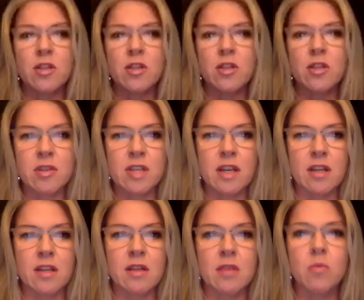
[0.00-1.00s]
you
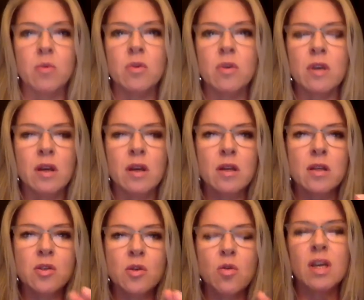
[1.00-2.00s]
understand.
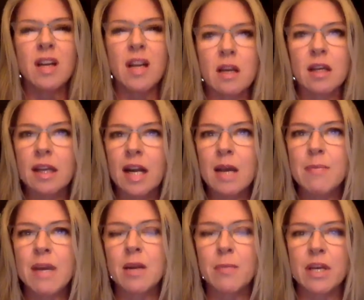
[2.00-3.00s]
So can I
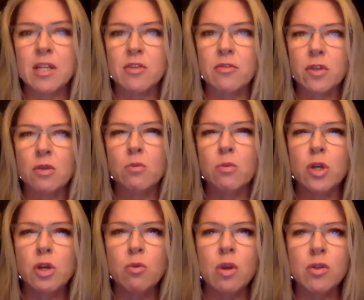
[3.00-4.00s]
paint a picture for you? Will
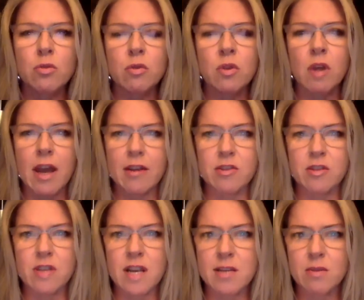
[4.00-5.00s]
you run through a little
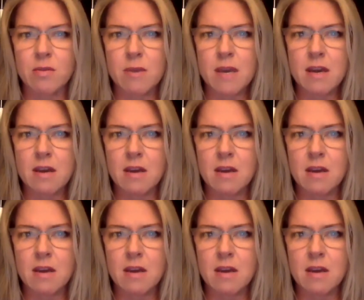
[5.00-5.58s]
exercise with me?